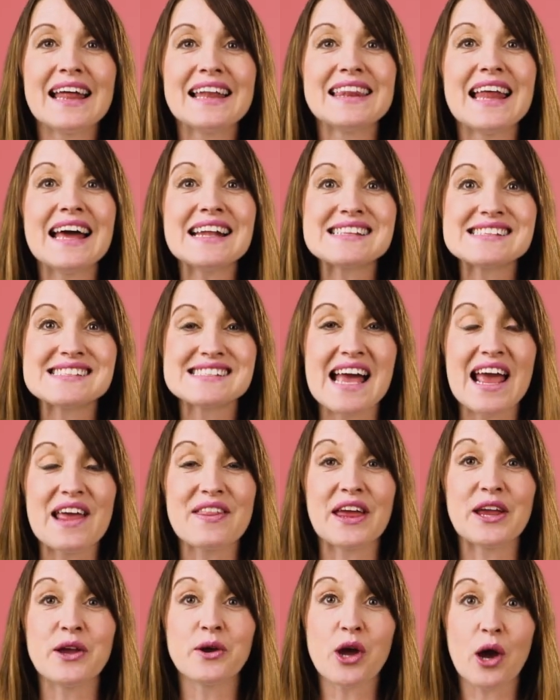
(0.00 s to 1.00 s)
let's say
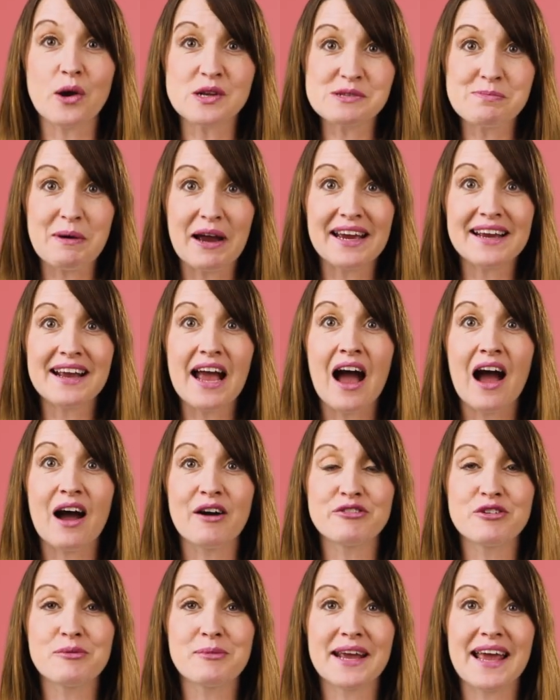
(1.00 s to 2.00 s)
that you go to buy a car
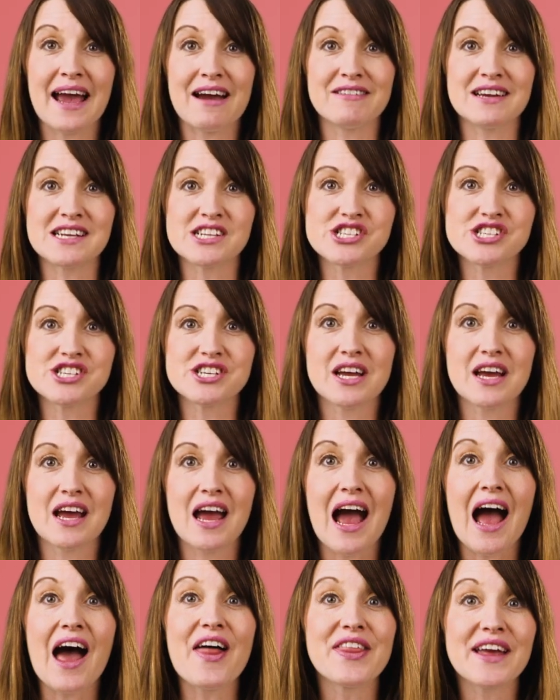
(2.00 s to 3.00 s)
from a garage
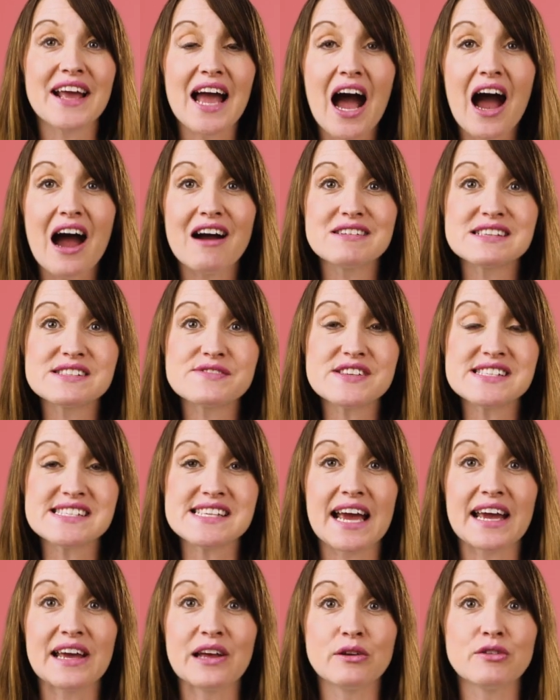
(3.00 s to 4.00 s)
and the car is for
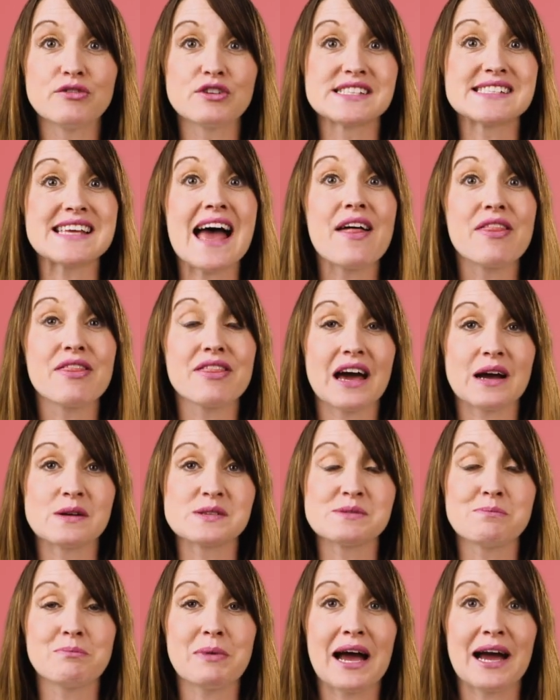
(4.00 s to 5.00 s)
sale for
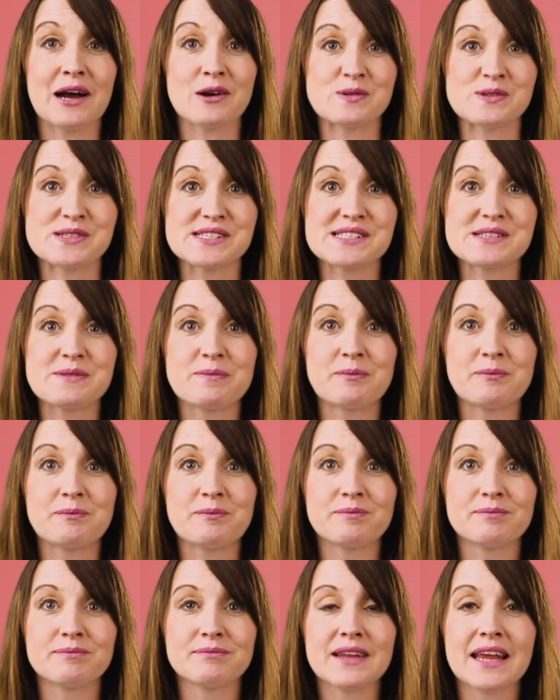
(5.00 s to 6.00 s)

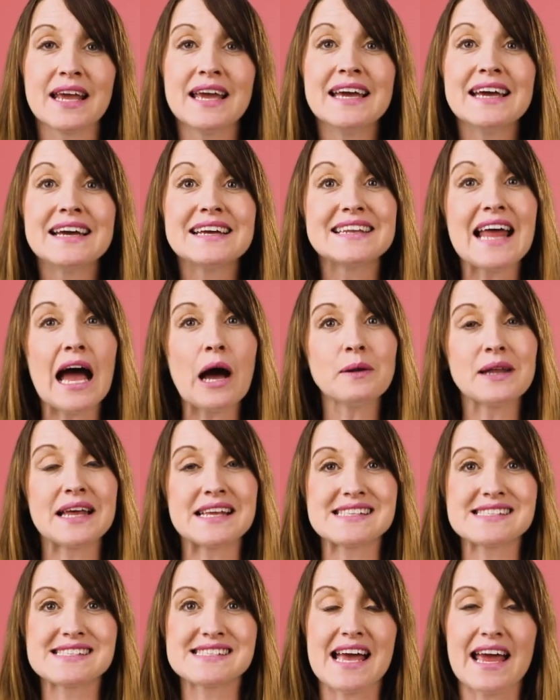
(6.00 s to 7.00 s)
£10,000. Now
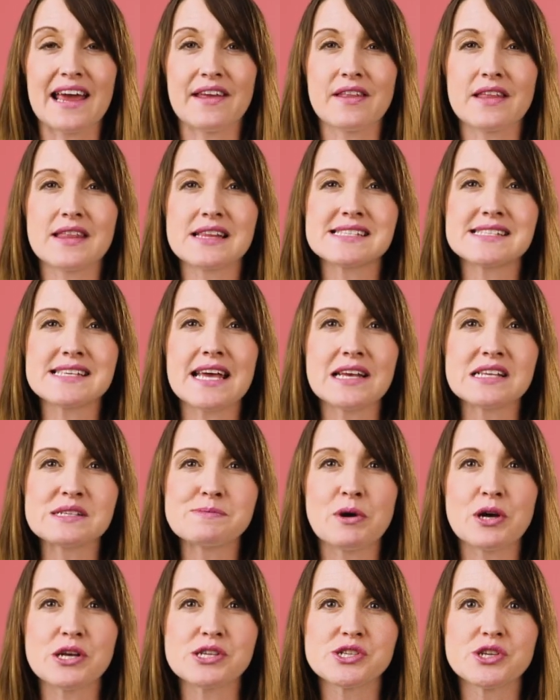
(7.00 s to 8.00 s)
let's say that the
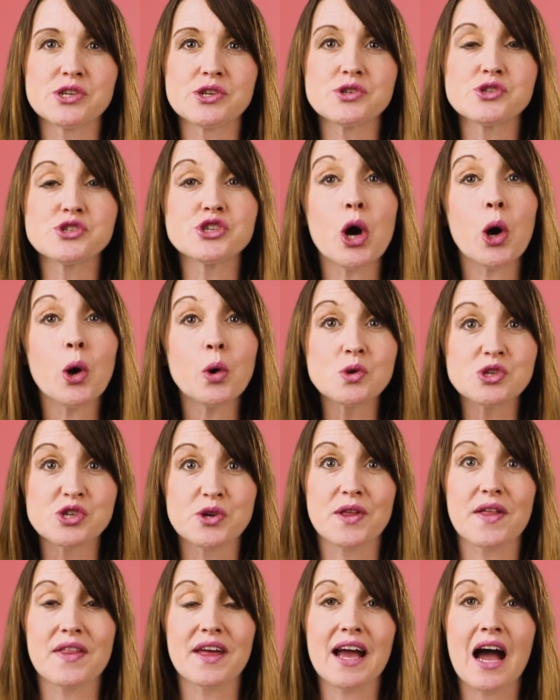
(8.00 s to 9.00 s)
salesperson told you
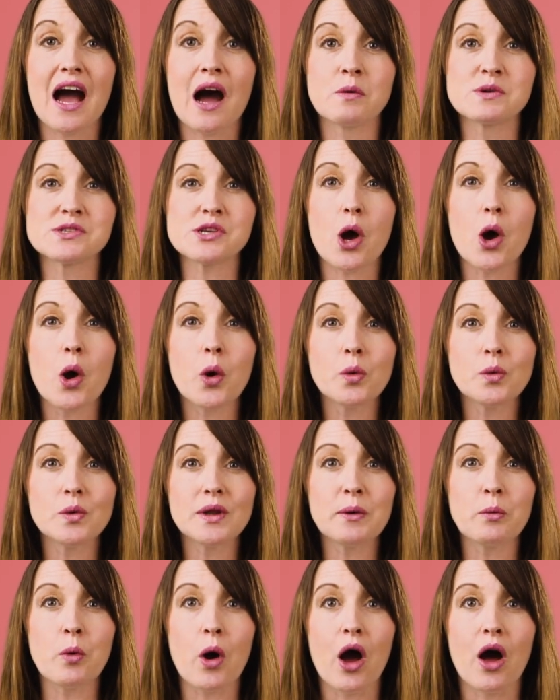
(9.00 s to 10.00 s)
that the car was
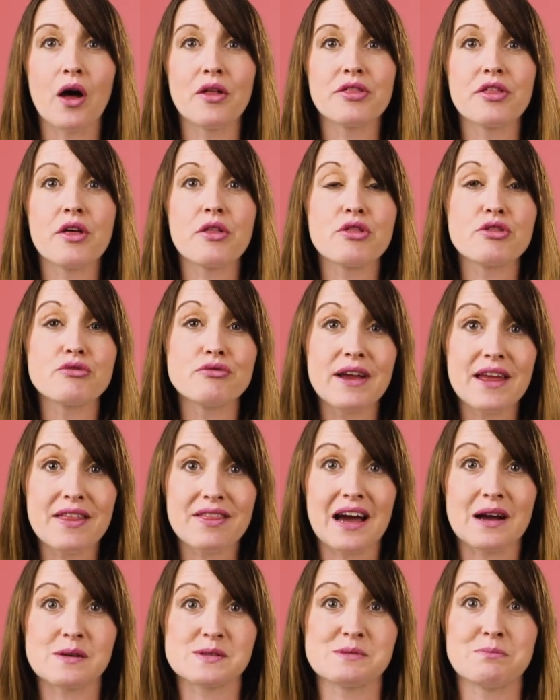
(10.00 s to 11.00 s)
only worth
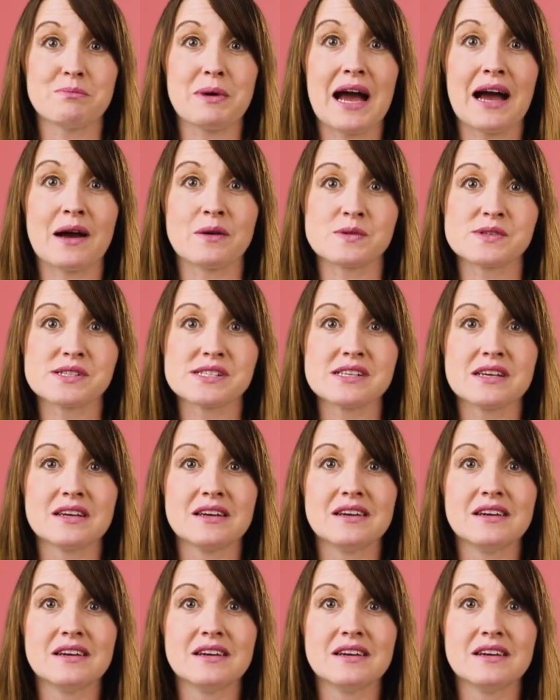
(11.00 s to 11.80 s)
£3,000